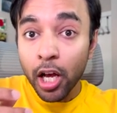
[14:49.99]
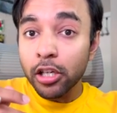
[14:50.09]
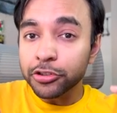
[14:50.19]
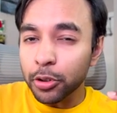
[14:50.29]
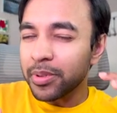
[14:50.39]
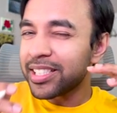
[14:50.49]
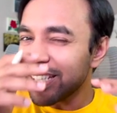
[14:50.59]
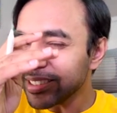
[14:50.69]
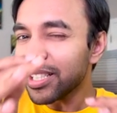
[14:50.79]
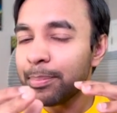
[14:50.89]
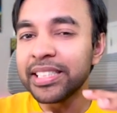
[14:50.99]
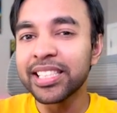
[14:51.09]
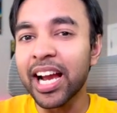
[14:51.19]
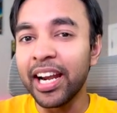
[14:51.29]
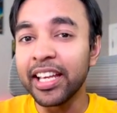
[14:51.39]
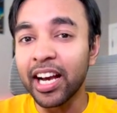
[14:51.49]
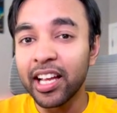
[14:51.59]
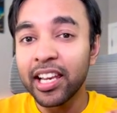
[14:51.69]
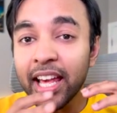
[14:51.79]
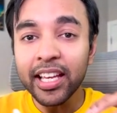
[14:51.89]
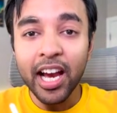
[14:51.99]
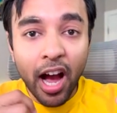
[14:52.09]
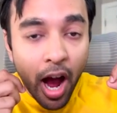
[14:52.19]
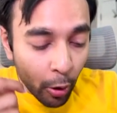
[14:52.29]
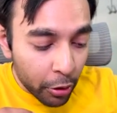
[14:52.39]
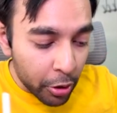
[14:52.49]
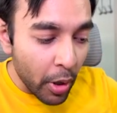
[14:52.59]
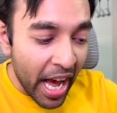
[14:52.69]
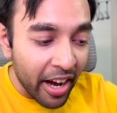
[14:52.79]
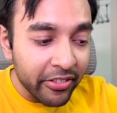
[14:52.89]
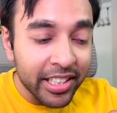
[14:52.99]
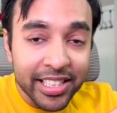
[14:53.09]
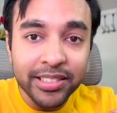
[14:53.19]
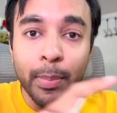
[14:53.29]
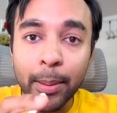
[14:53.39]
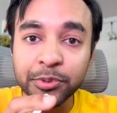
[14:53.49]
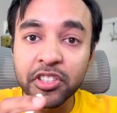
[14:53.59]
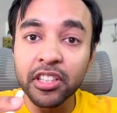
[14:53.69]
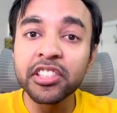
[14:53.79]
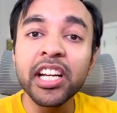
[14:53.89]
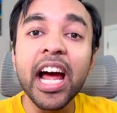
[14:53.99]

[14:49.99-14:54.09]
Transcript: So just a basic idea, like how do you have this map structure